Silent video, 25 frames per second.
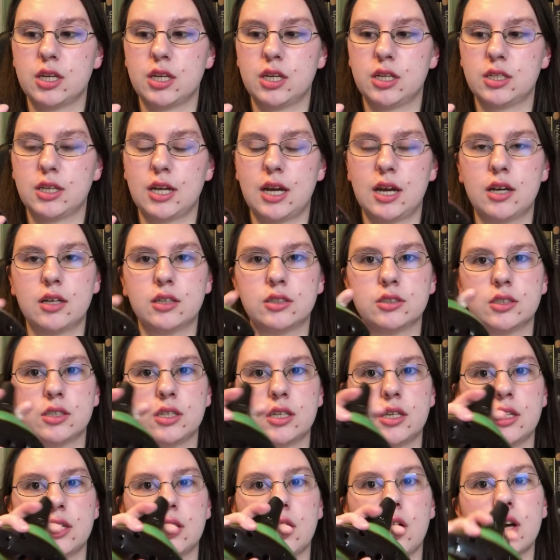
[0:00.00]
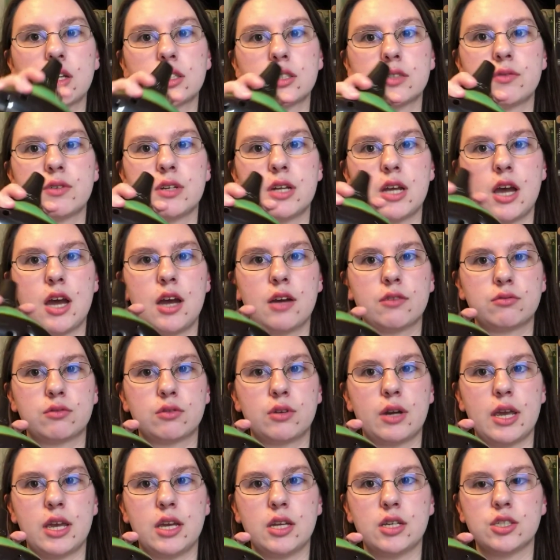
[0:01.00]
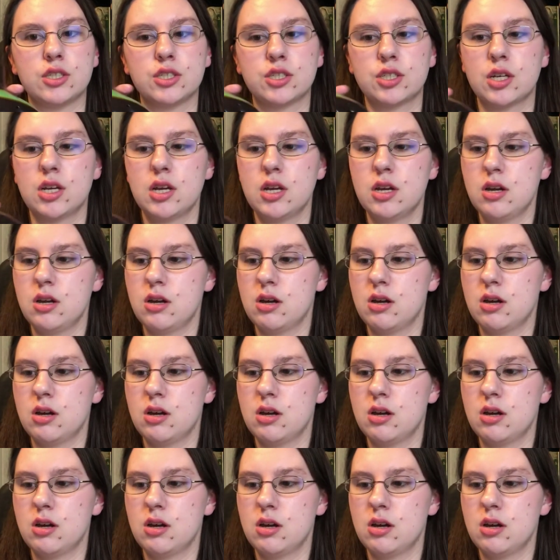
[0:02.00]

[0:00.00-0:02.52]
it has a octave and a half range.